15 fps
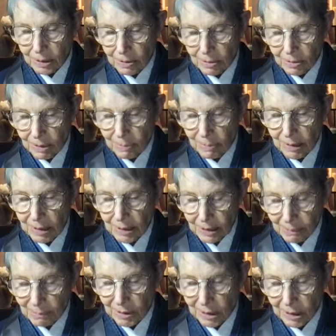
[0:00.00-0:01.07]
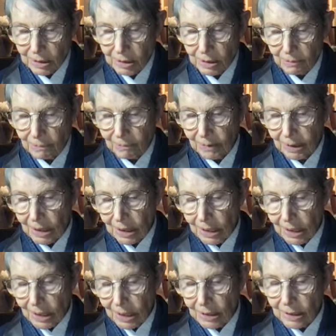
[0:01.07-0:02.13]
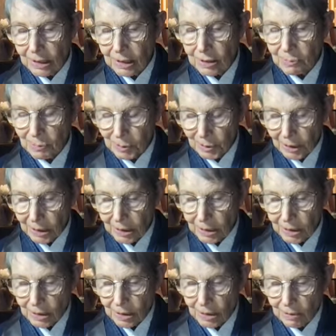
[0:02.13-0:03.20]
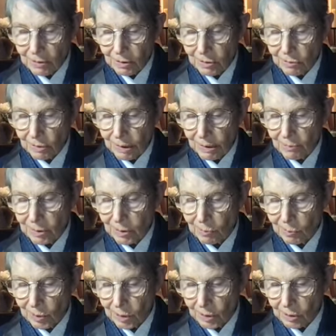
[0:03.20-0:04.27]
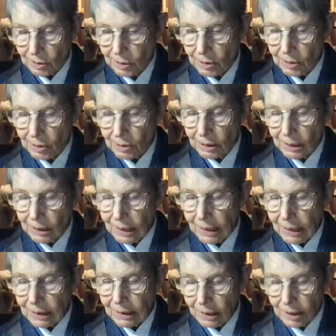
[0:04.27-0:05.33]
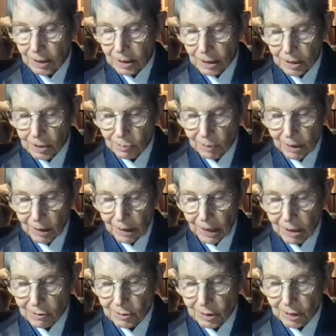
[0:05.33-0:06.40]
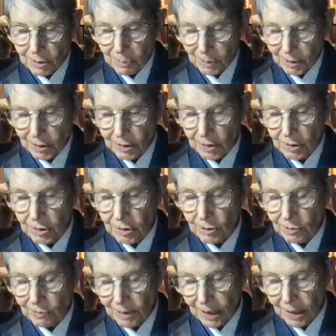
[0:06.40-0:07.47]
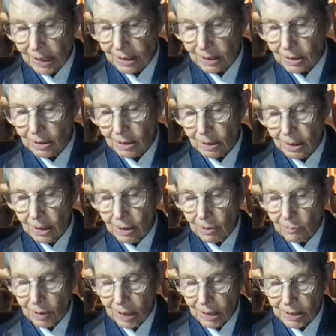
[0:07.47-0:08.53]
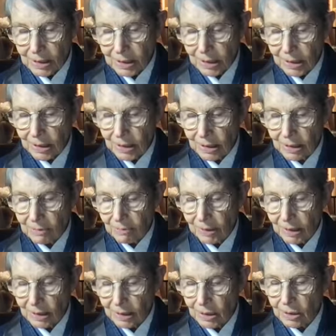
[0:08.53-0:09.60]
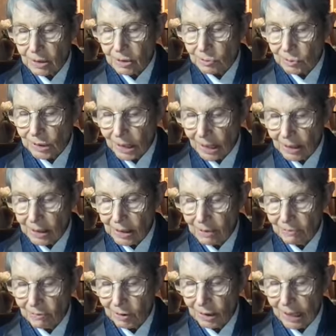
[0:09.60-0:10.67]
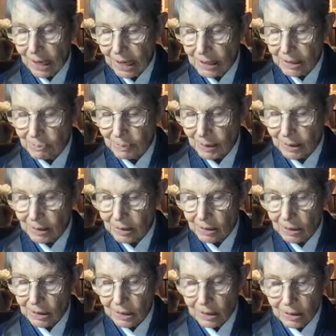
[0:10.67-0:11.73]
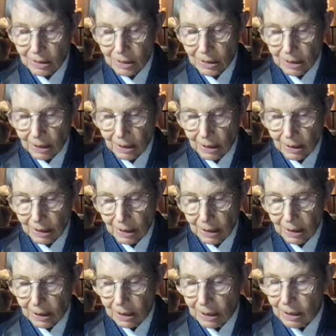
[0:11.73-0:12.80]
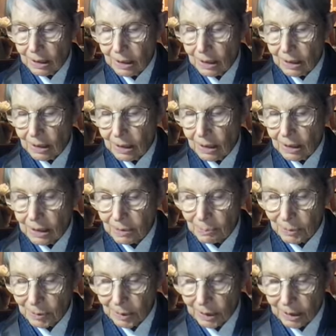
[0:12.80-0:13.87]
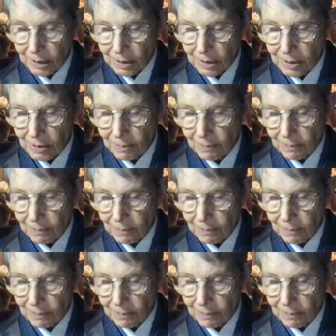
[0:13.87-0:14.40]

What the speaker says: dreaming subject and the experiences of the dreamed world. Clarity is what allows experiences to arise, whereas sensitivity is the totality of all aspects distinctly experienced.